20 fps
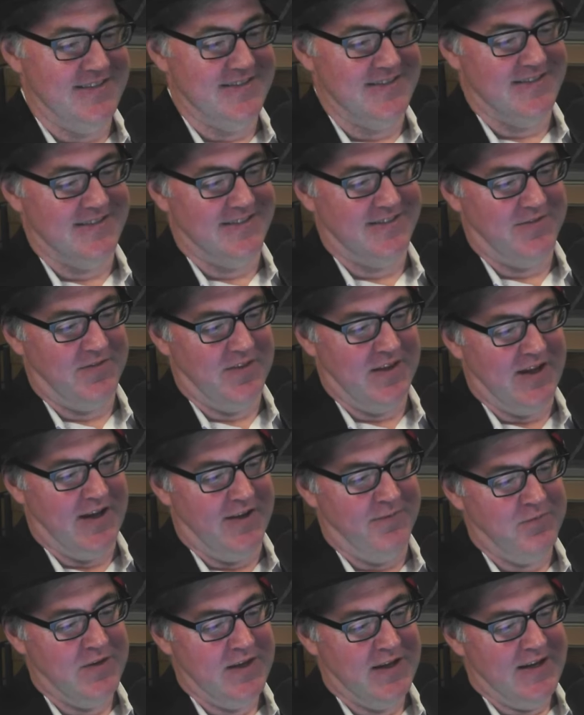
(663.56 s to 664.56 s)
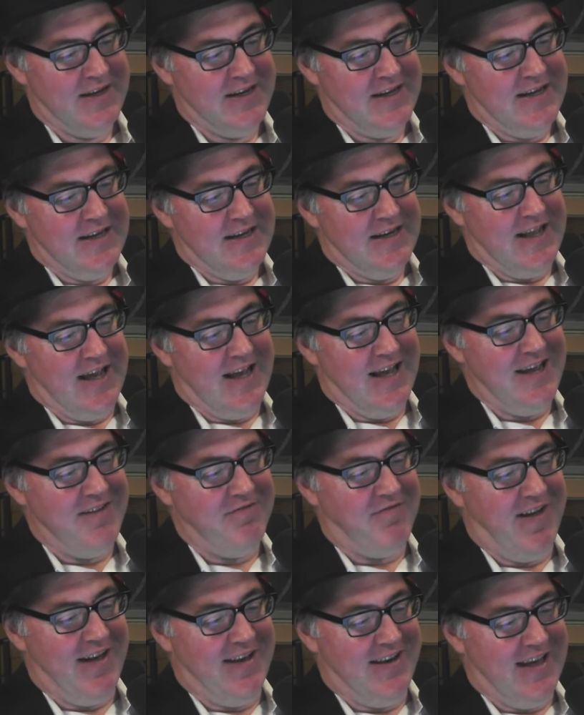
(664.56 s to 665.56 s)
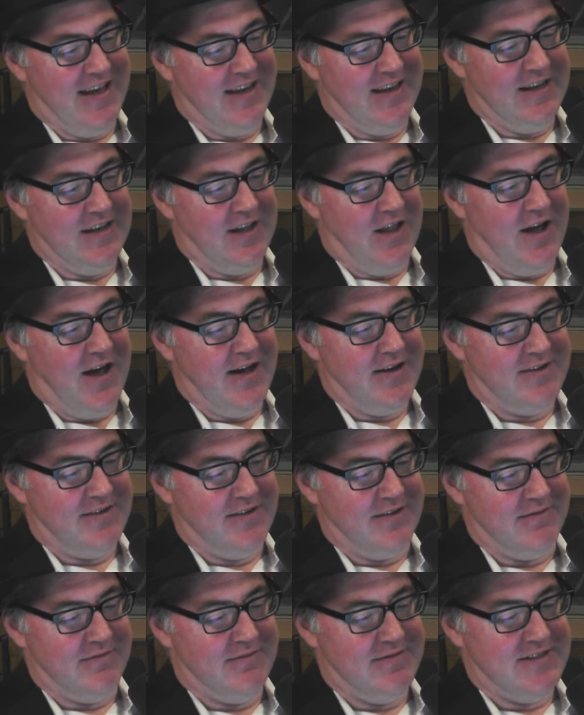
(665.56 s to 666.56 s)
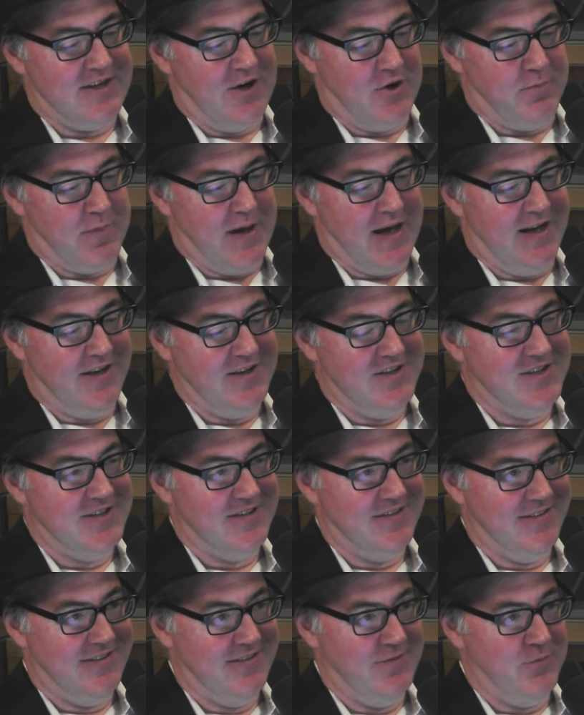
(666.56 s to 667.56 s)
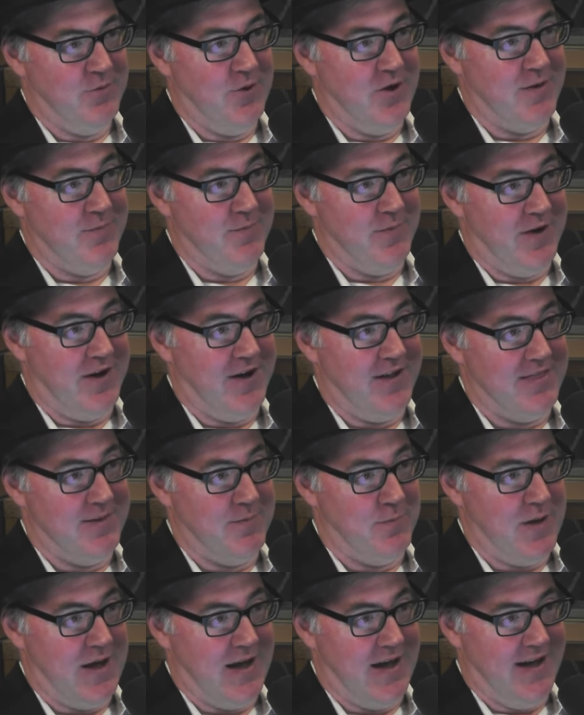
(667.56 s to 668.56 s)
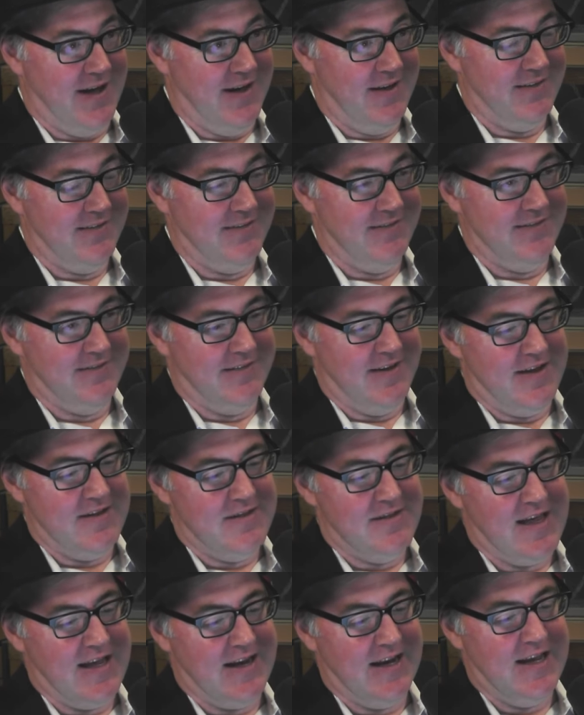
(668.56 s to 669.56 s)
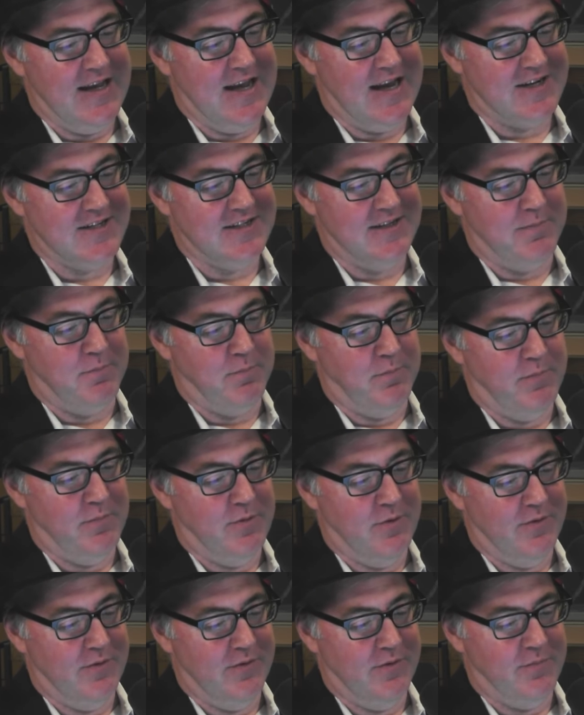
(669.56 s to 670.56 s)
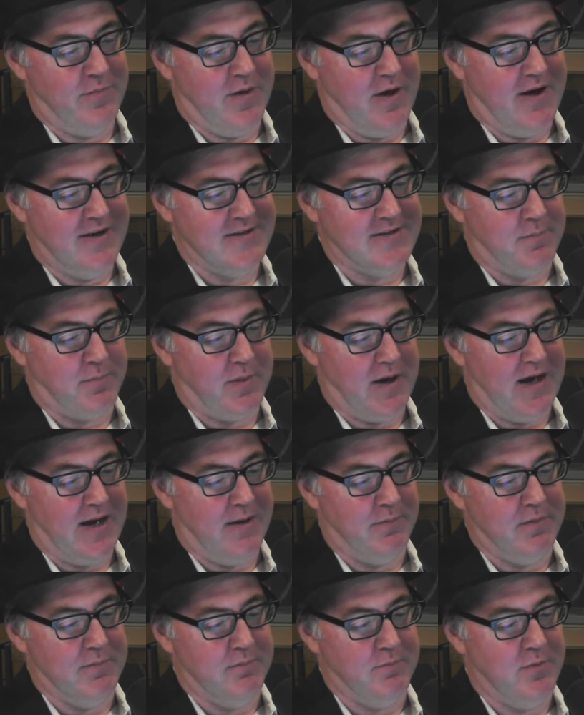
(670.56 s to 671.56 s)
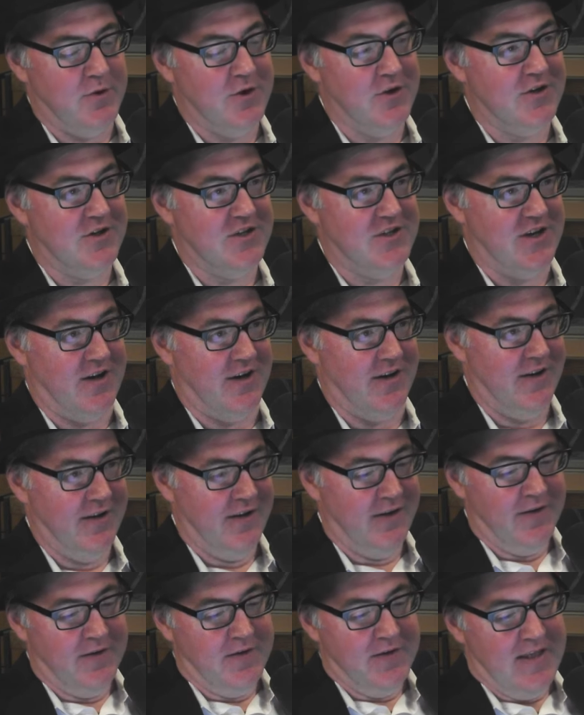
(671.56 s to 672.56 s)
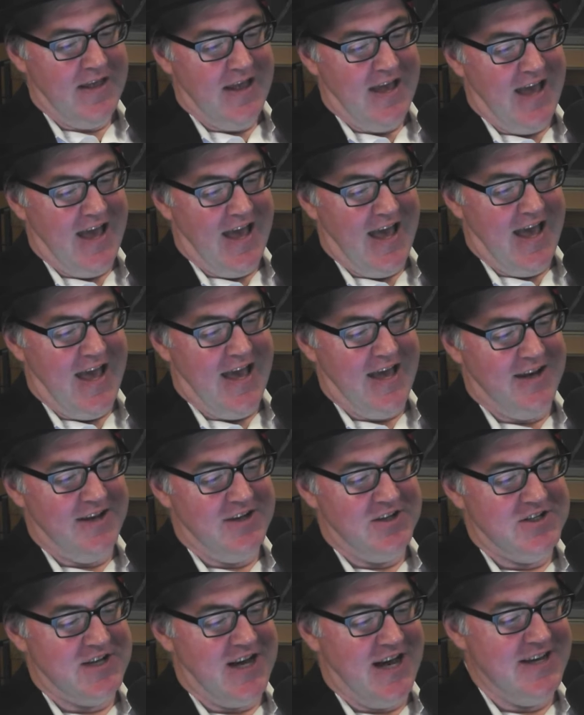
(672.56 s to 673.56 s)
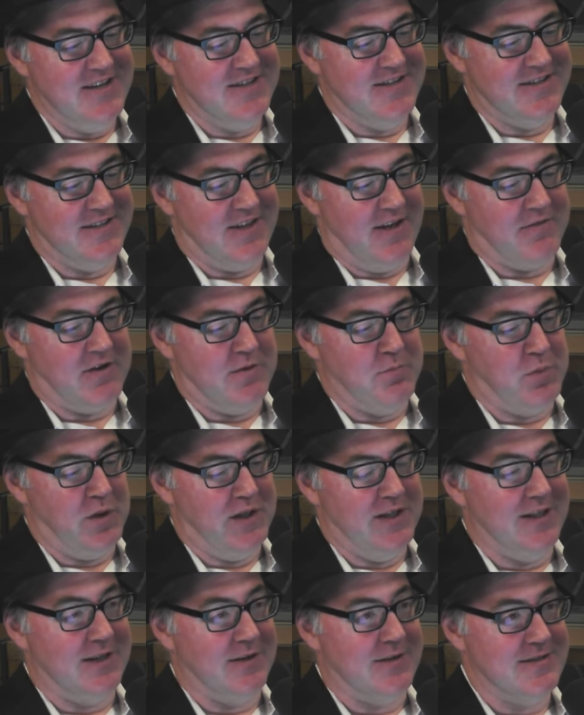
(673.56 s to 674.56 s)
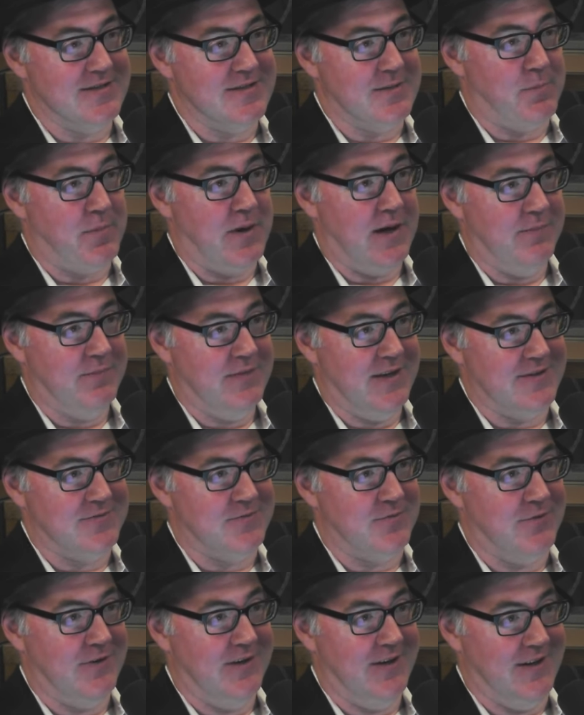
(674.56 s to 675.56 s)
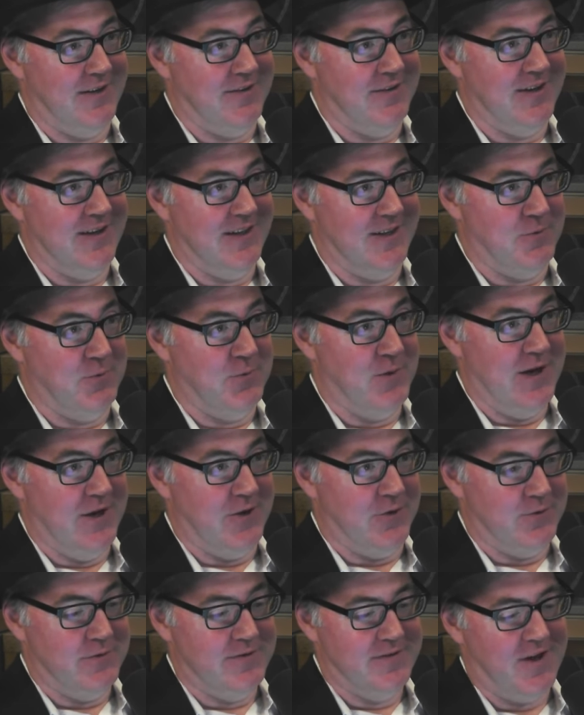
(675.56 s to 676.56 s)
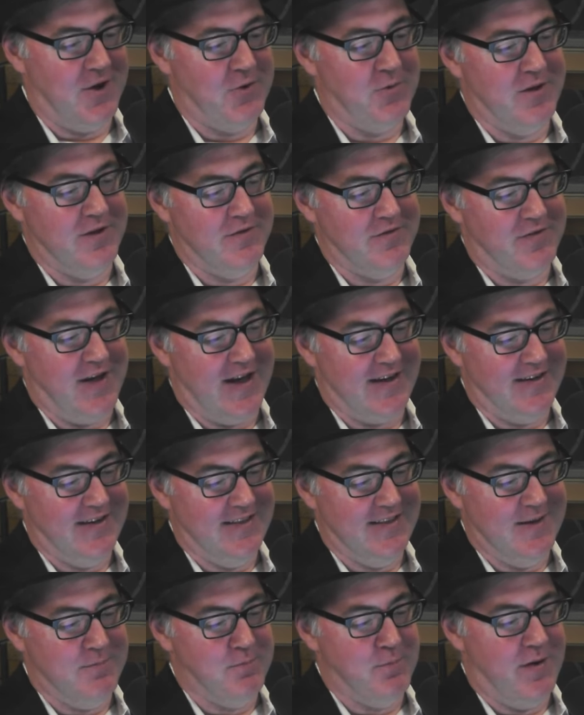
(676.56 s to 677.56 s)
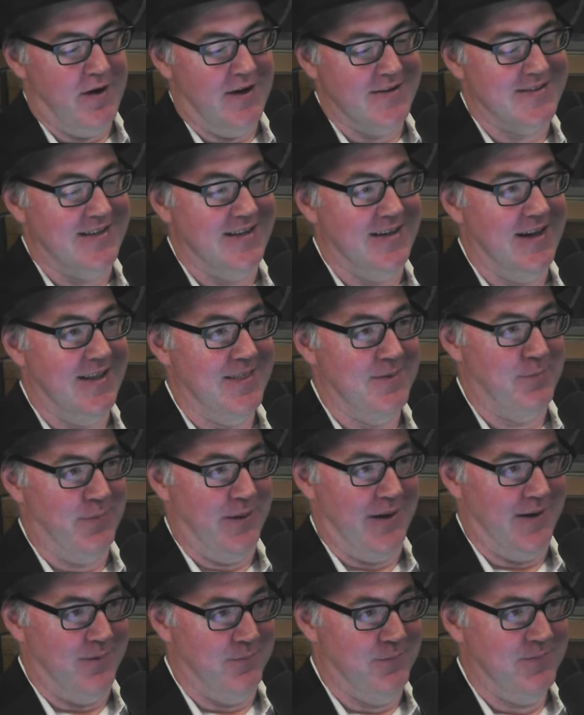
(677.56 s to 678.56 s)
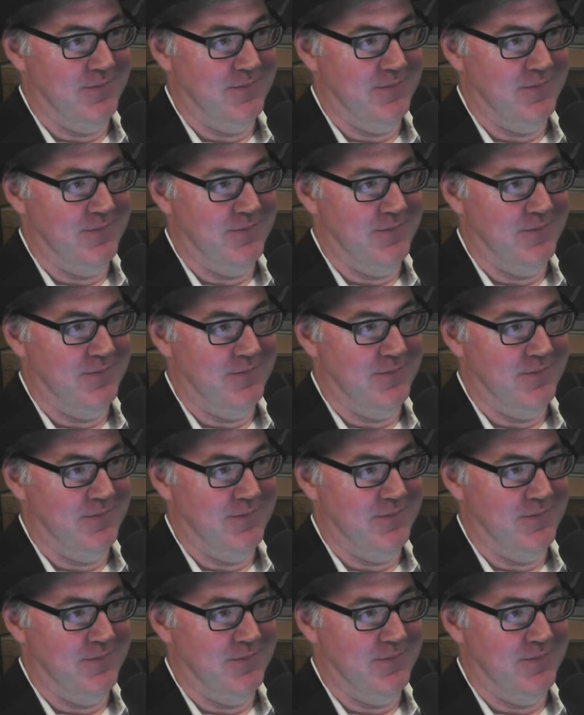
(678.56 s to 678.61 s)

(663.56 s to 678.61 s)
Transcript: is like. Now, he found out he liked it so much, working behind the bar, that he actually buys a pub in Berkshire, and it changed his life completely, because the pub does really, really well. Yes. So well, in fact, he then buys another pub.